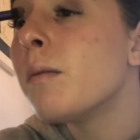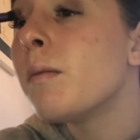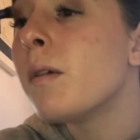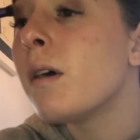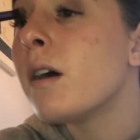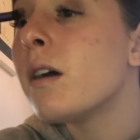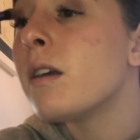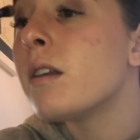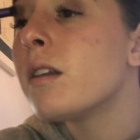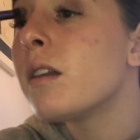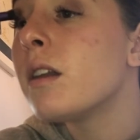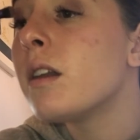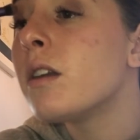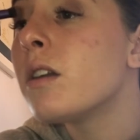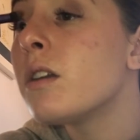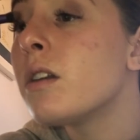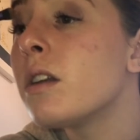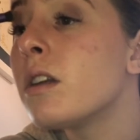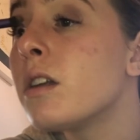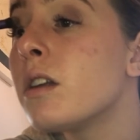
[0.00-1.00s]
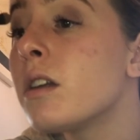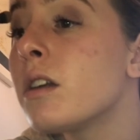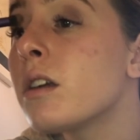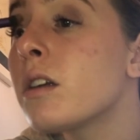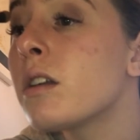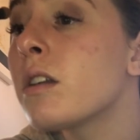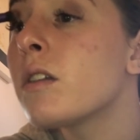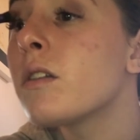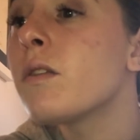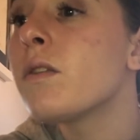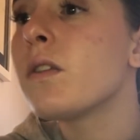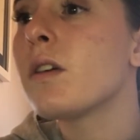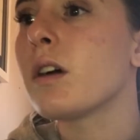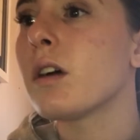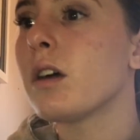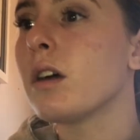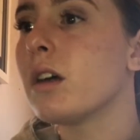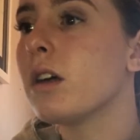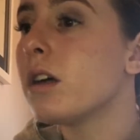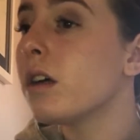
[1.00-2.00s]
But it's literally just
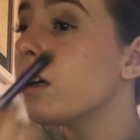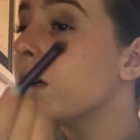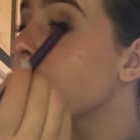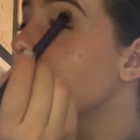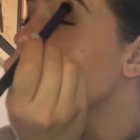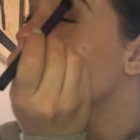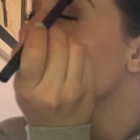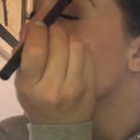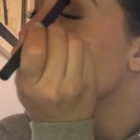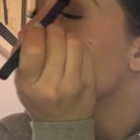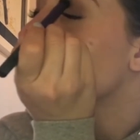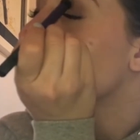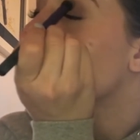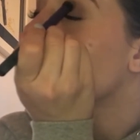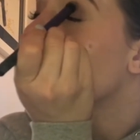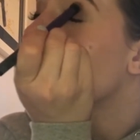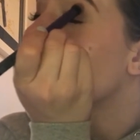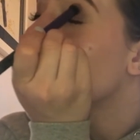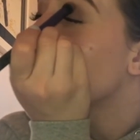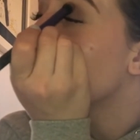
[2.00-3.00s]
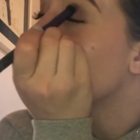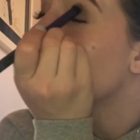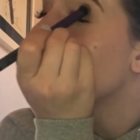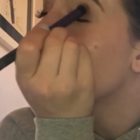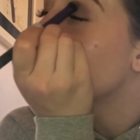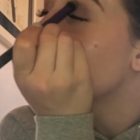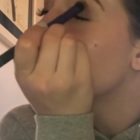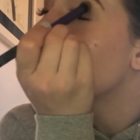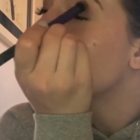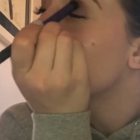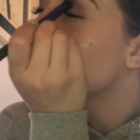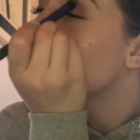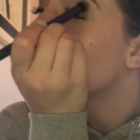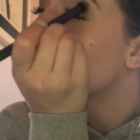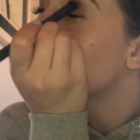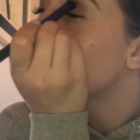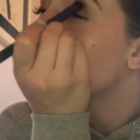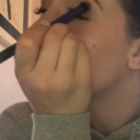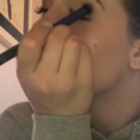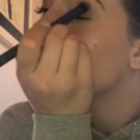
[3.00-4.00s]
for colour purposes.
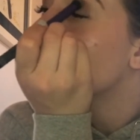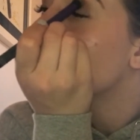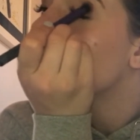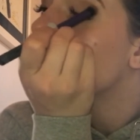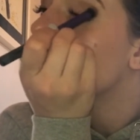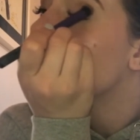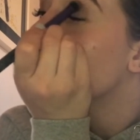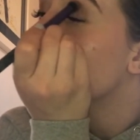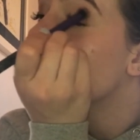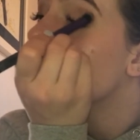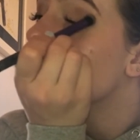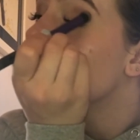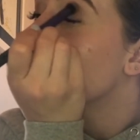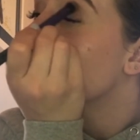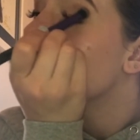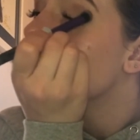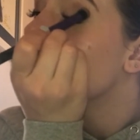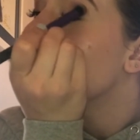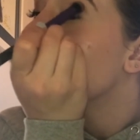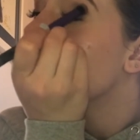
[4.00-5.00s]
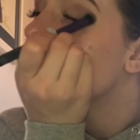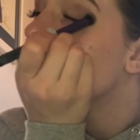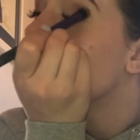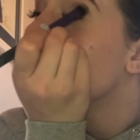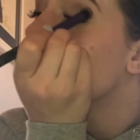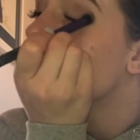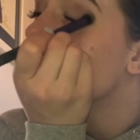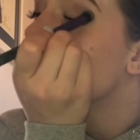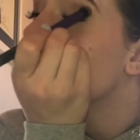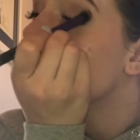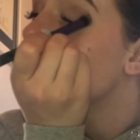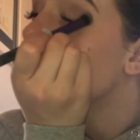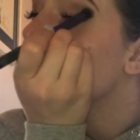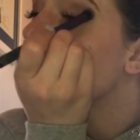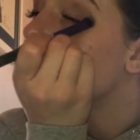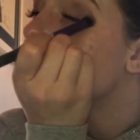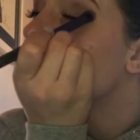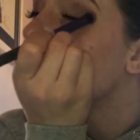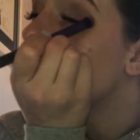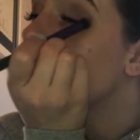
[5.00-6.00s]
I'm just gonna
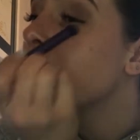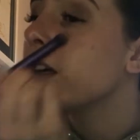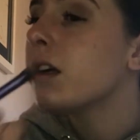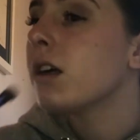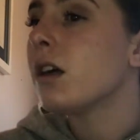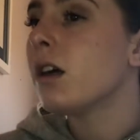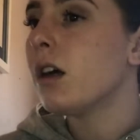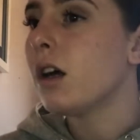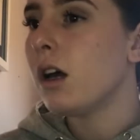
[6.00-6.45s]
blend it.